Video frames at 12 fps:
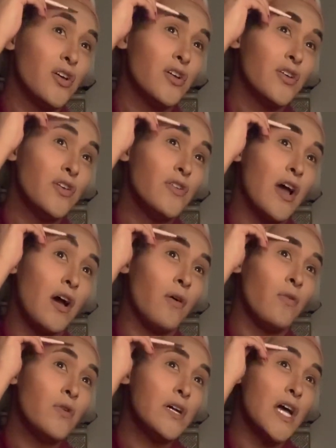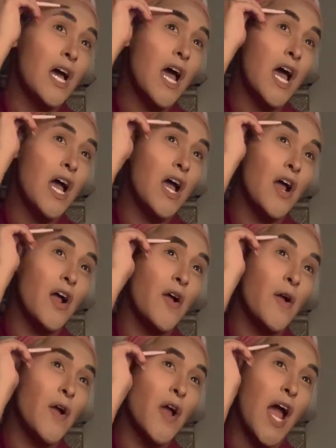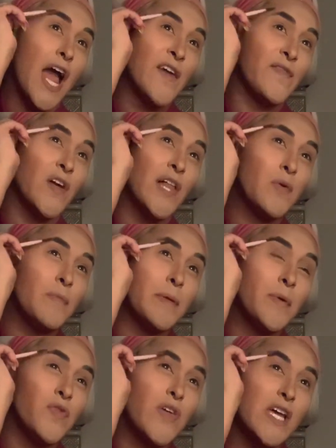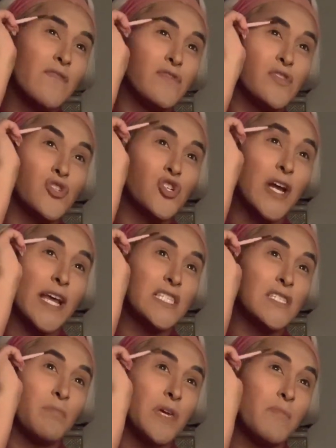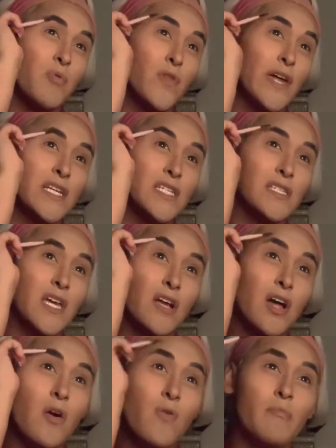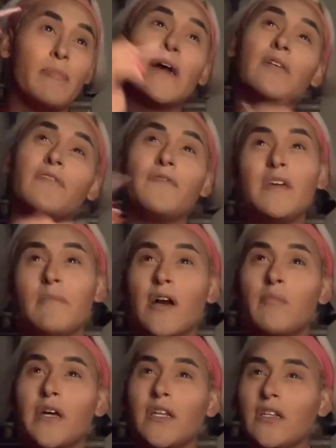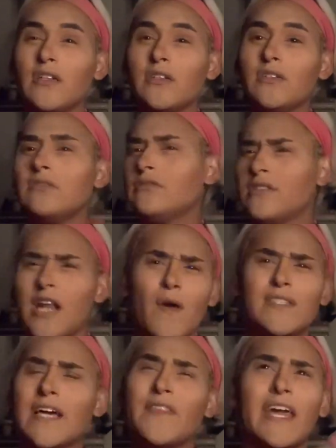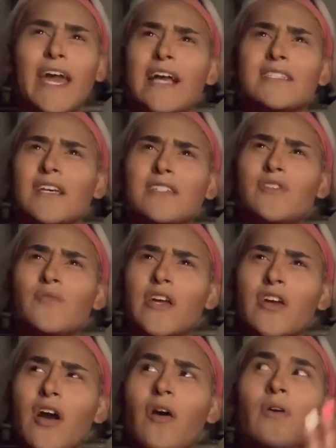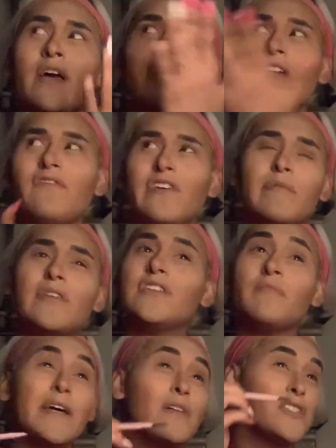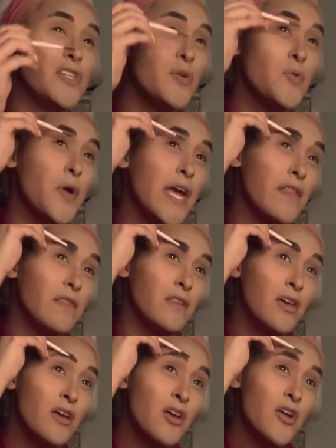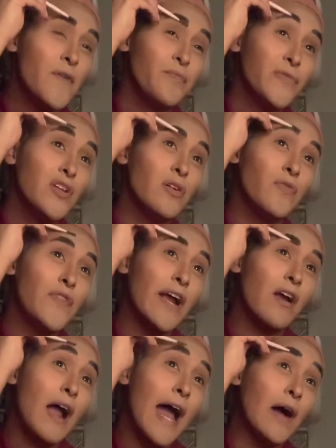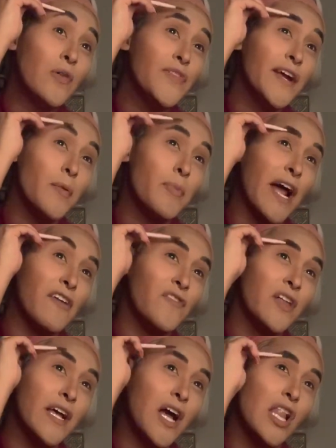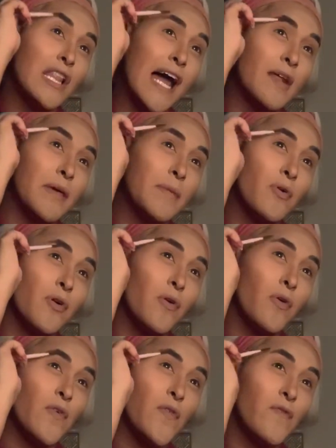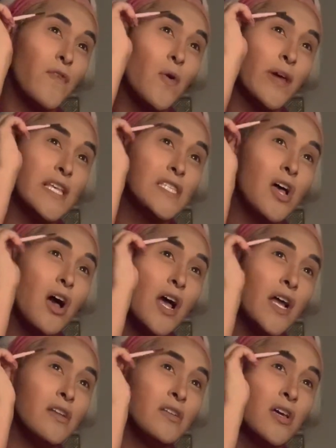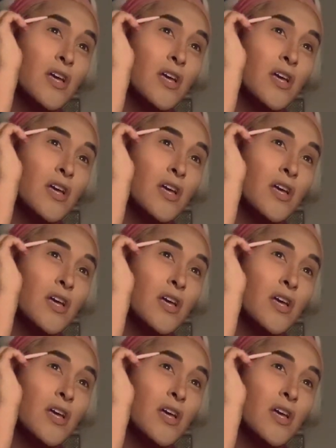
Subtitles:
you know, I feel like when people think of trans people, they just think, oh, male to female, but no, it's not the case, because you can go female to male too. And you know, they're out there, but I feel like a lot of people focus on